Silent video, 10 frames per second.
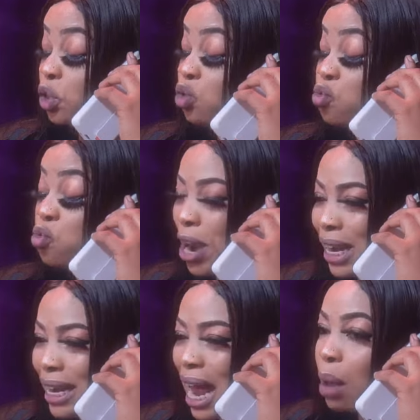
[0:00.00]
was
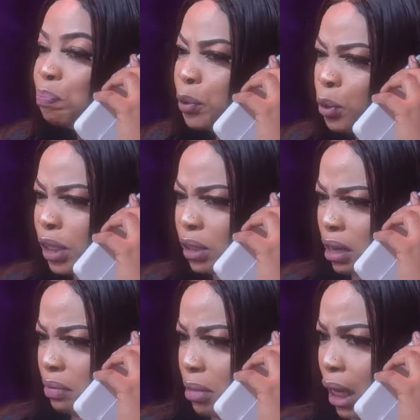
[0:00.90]
raining abuses
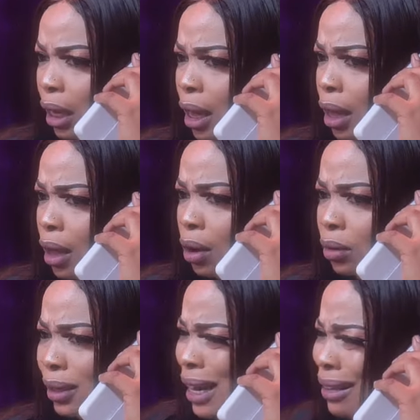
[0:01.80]
on me.
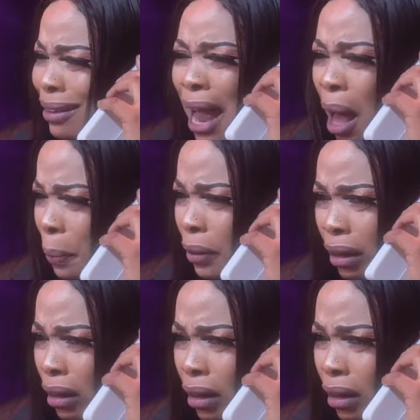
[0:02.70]
Did anything happen?